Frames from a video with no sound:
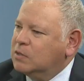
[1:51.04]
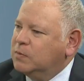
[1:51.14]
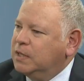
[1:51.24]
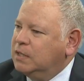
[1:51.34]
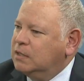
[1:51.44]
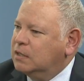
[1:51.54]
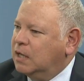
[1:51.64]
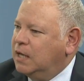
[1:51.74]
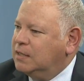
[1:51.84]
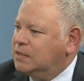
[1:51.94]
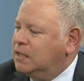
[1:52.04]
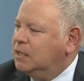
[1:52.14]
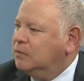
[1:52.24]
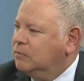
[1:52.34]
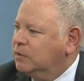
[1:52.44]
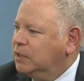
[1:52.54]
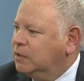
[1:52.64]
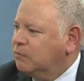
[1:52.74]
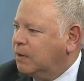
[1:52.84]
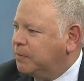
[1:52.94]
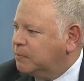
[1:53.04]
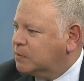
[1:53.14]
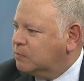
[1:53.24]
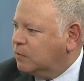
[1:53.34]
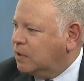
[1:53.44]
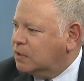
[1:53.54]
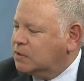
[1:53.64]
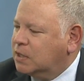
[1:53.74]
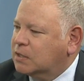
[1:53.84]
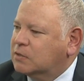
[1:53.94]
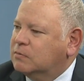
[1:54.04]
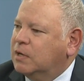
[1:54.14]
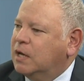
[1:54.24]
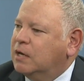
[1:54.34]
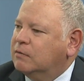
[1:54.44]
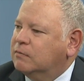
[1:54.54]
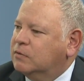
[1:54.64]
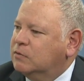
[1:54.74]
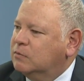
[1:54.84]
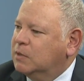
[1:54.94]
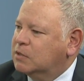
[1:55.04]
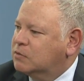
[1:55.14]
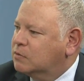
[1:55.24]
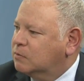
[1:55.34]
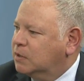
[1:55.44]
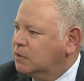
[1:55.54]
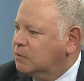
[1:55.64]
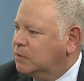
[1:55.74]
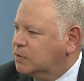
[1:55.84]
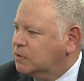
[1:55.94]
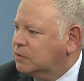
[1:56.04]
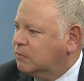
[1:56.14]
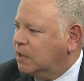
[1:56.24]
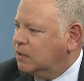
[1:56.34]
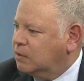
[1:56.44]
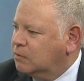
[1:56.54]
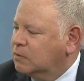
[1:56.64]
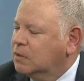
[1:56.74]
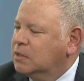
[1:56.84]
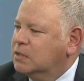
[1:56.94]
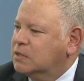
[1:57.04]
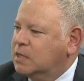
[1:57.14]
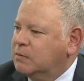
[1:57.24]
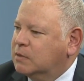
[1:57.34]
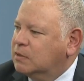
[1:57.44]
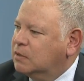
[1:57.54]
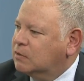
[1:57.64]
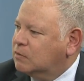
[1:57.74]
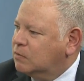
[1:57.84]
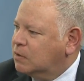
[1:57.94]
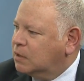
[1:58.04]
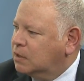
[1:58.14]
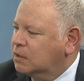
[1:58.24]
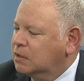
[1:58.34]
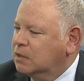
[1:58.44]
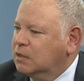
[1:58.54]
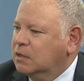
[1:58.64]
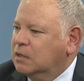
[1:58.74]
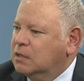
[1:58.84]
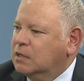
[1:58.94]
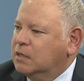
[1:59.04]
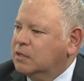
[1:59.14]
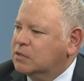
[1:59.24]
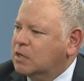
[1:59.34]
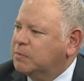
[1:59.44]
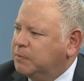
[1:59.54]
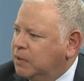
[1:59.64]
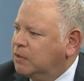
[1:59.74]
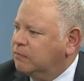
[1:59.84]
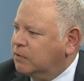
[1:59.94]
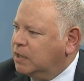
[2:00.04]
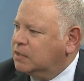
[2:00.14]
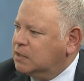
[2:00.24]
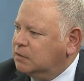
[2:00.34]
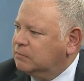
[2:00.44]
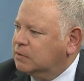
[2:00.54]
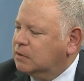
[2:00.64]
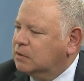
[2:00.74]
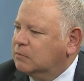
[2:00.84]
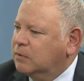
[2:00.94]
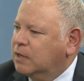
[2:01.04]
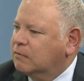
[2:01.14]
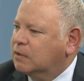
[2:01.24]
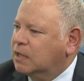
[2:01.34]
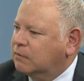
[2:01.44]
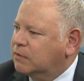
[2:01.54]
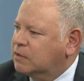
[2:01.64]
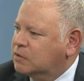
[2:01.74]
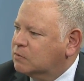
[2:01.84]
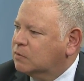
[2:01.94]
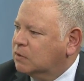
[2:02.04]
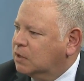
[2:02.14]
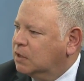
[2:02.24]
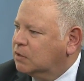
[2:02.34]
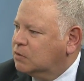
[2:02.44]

as we end 18, we need to wrap up some projects. We have to make sure that we end our budget on the right note, stay within the authority, uh, and then start preparing for 19. Um, we have a lot of things that we're looking at